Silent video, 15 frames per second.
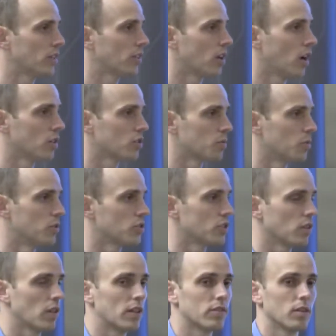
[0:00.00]
out to customers
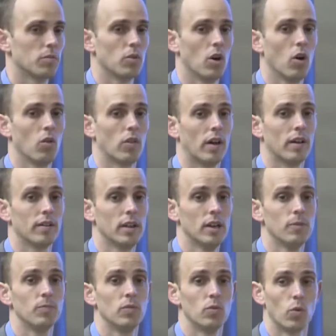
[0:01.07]
to let them know that
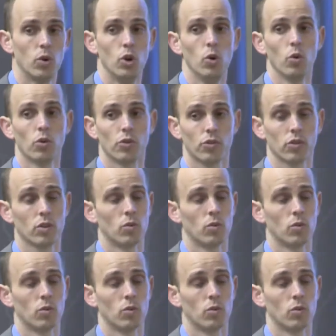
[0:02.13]
renewals,